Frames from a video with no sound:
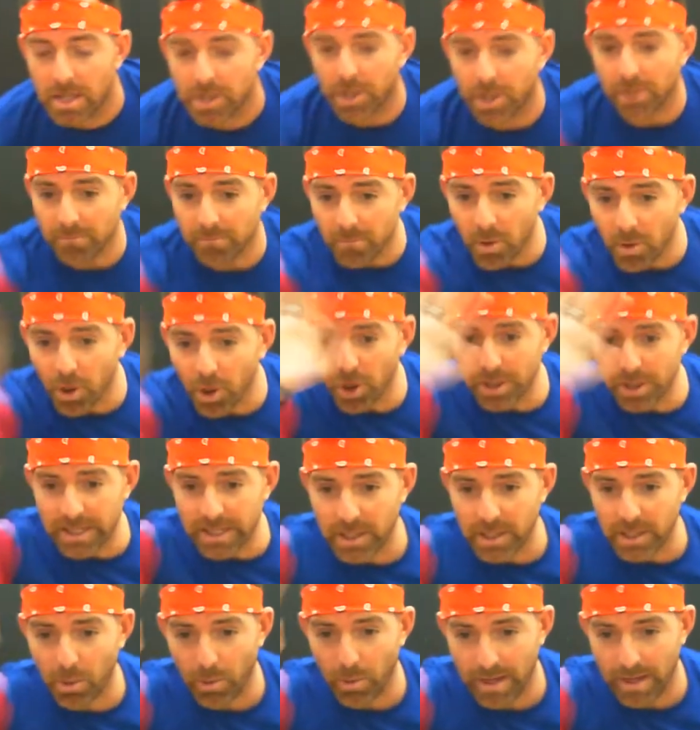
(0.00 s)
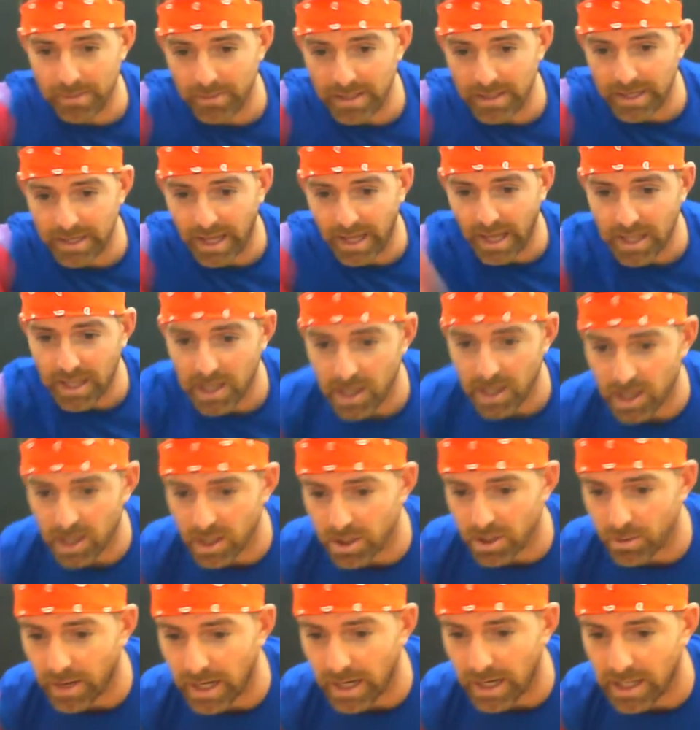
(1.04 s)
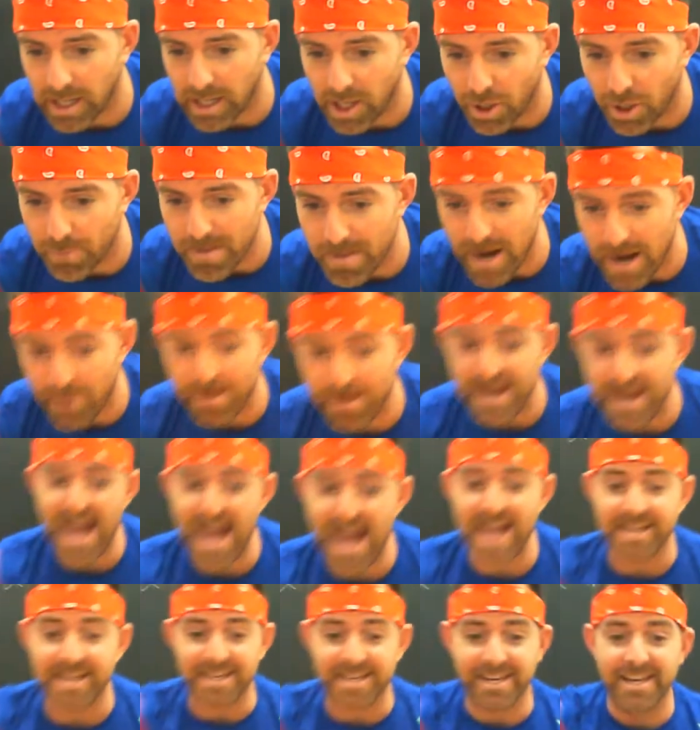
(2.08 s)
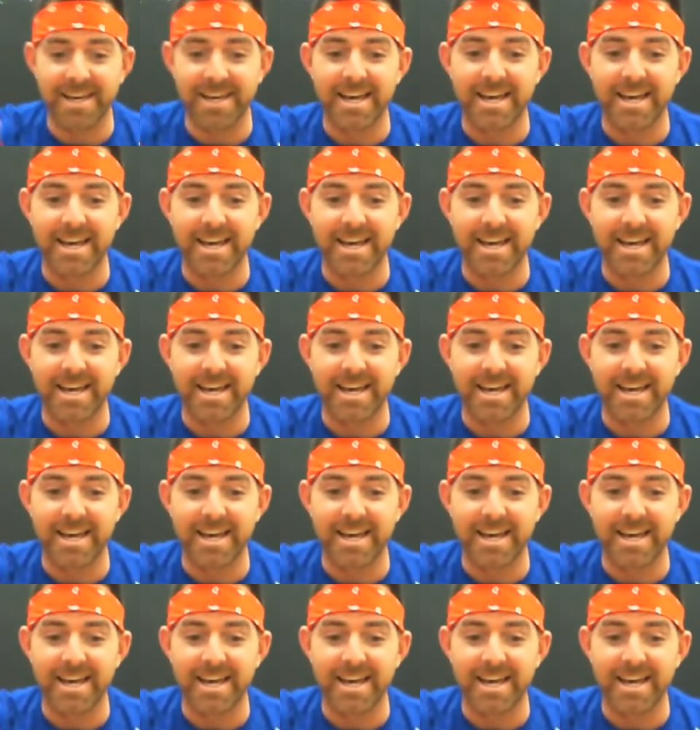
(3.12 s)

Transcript: Good morning, Kwame. Hello, Mariak.